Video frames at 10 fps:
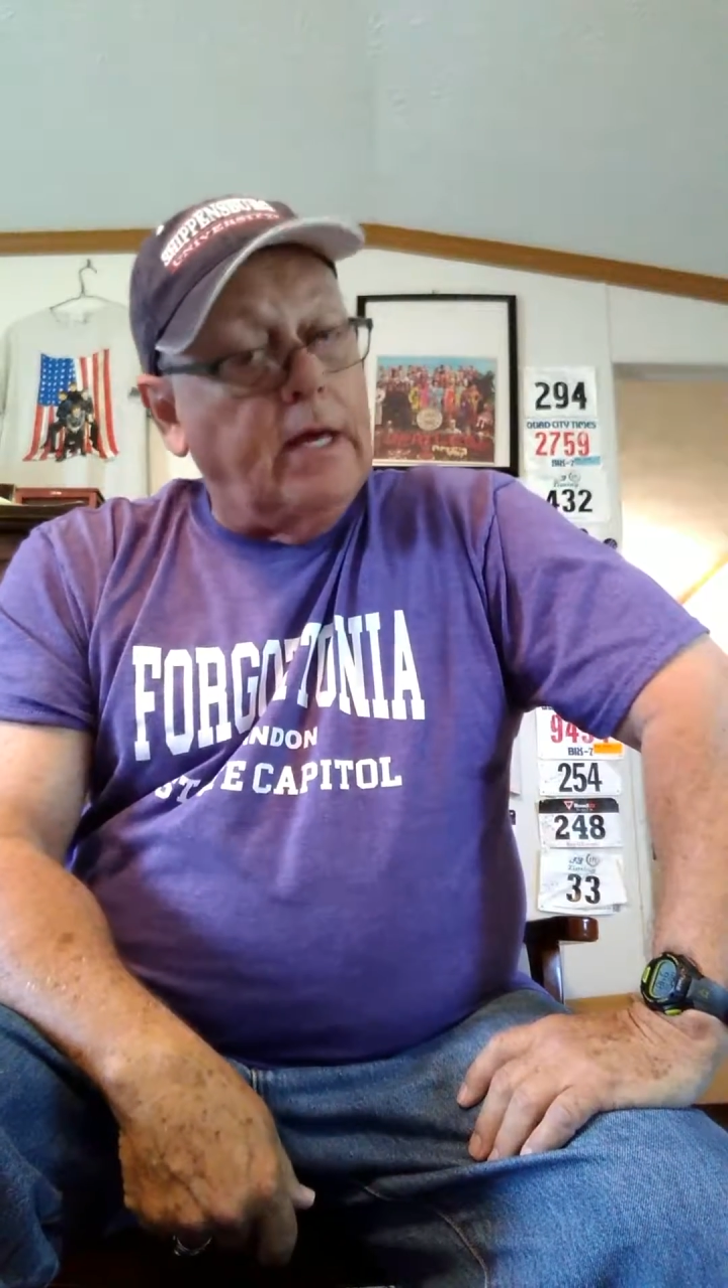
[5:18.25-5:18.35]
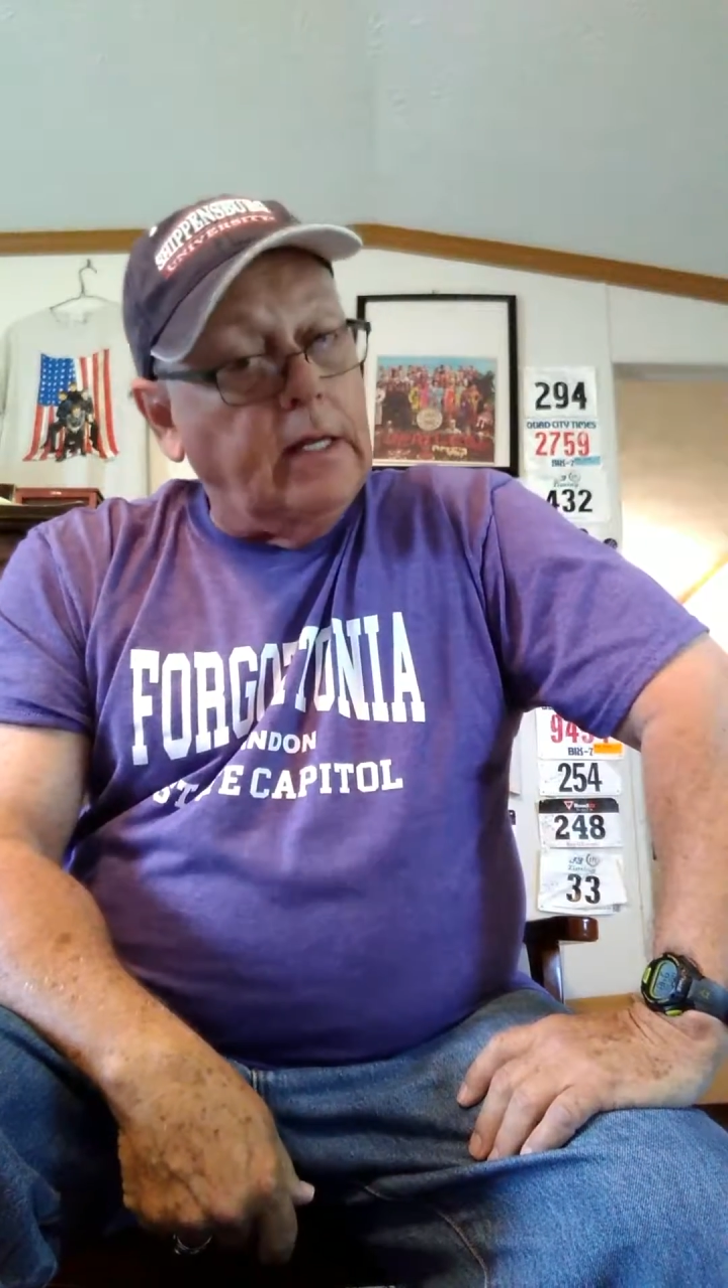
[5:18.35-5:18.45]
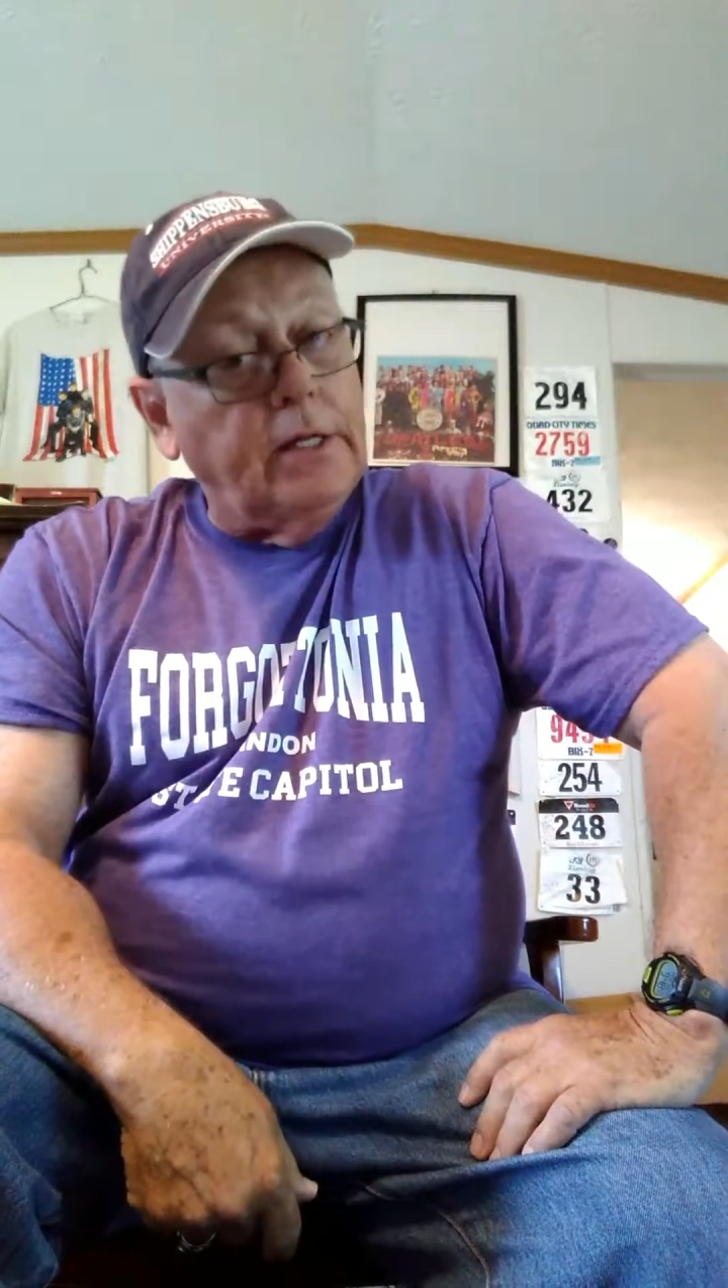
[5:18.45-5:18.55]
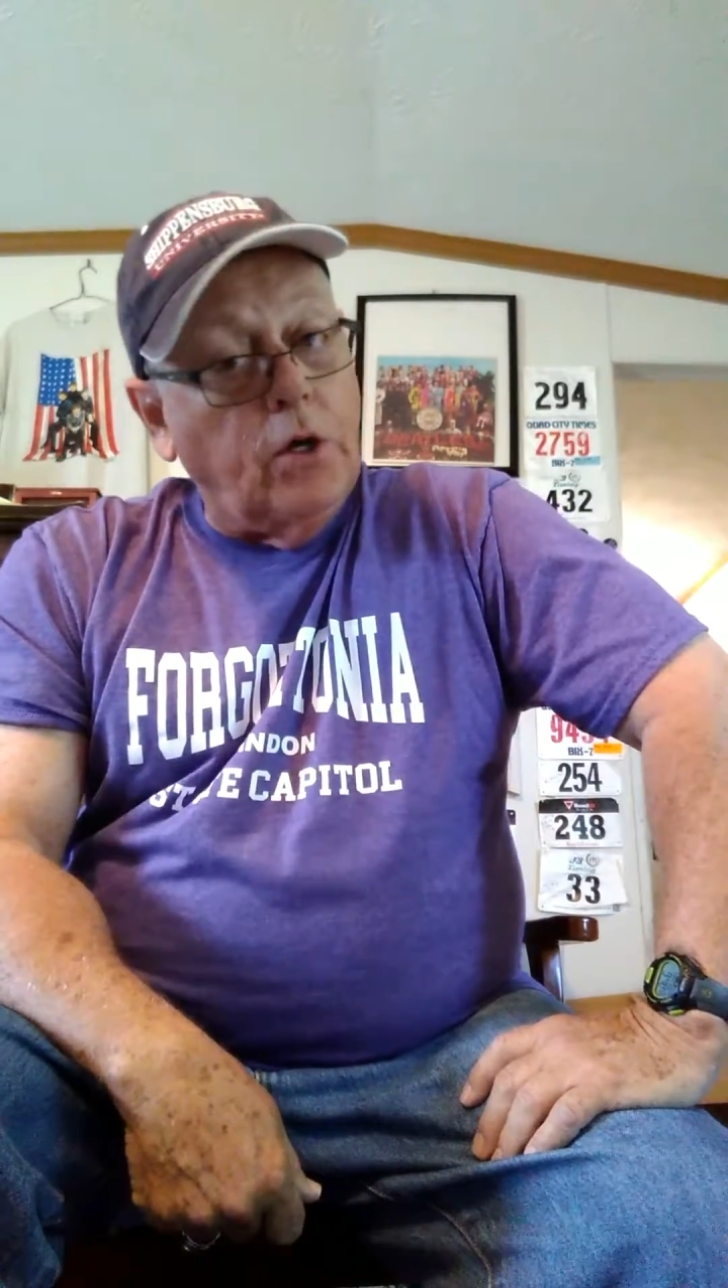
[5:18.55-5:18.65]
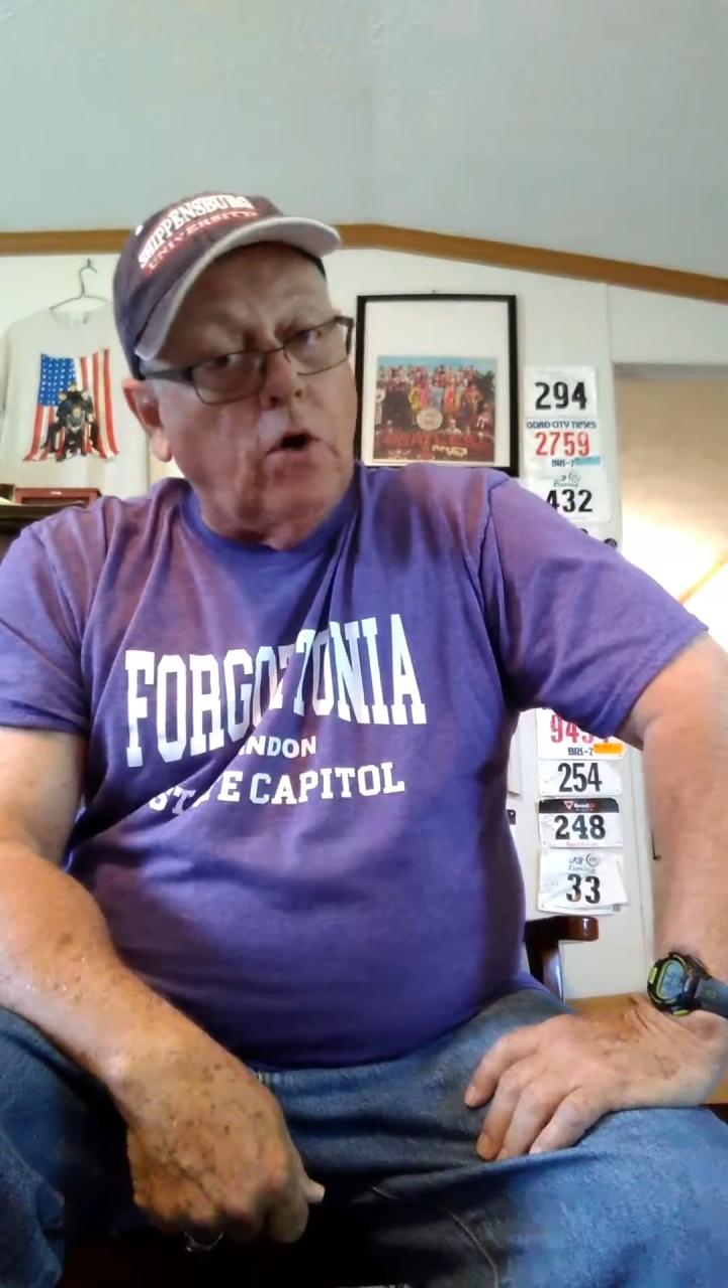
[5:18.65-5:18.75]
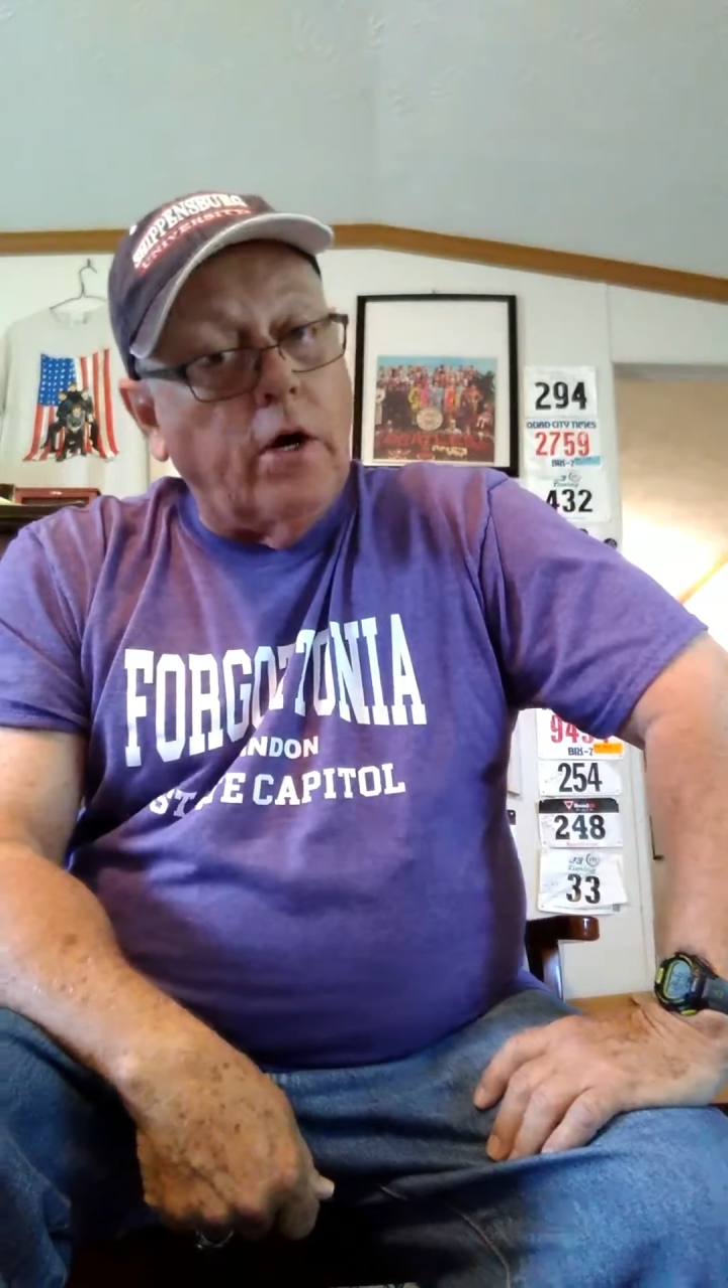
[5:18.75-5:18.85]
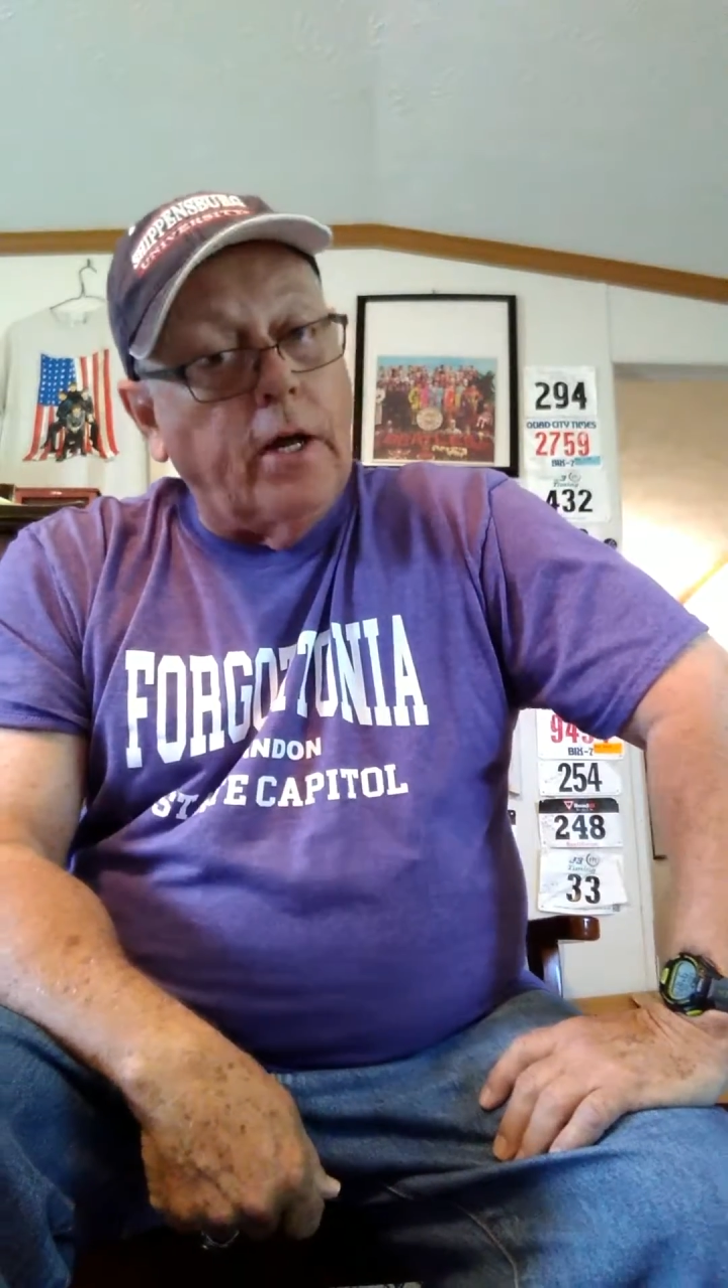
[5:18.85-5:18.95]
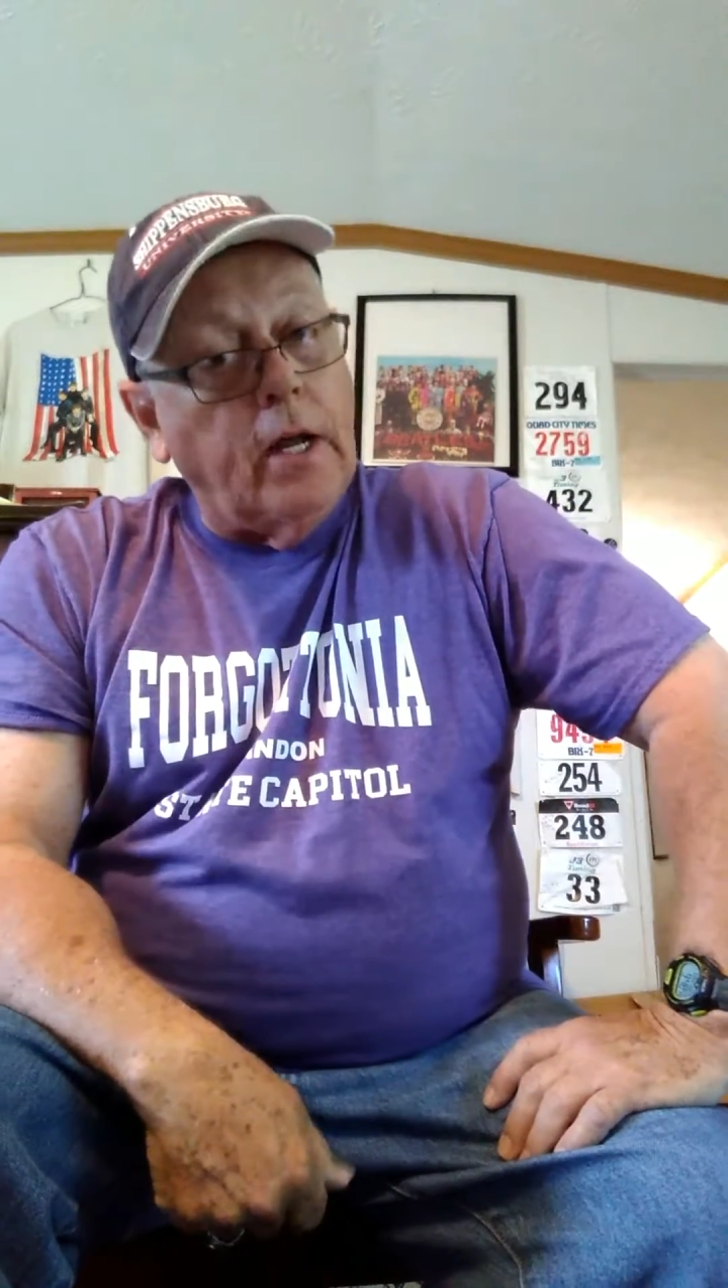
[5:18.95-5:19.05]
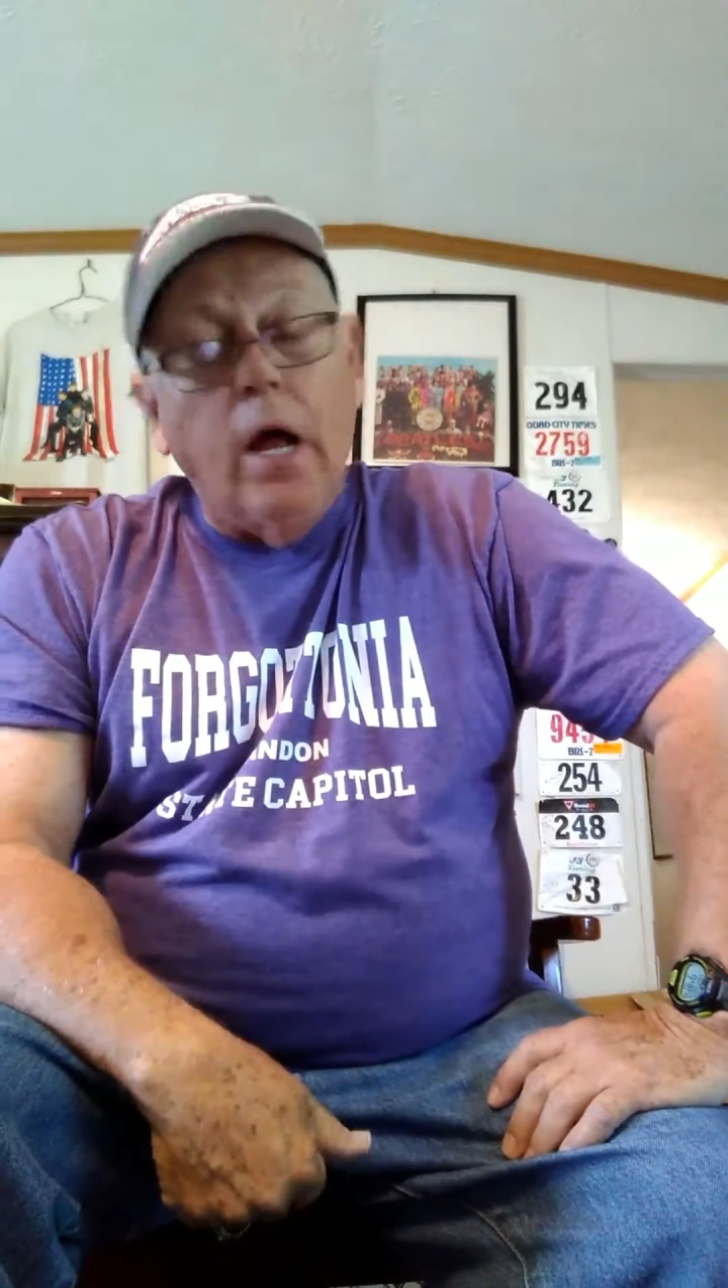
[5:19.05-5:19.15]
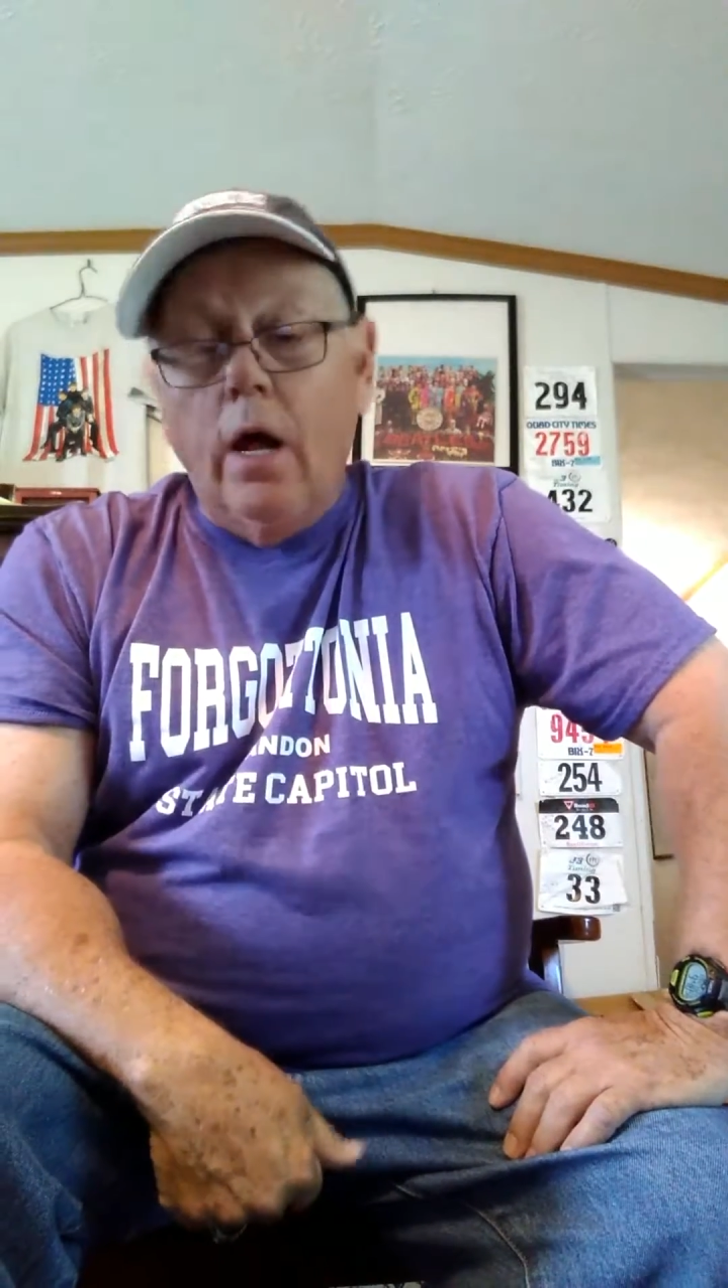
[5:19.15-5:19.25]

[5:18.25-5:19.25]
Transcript: Illinois.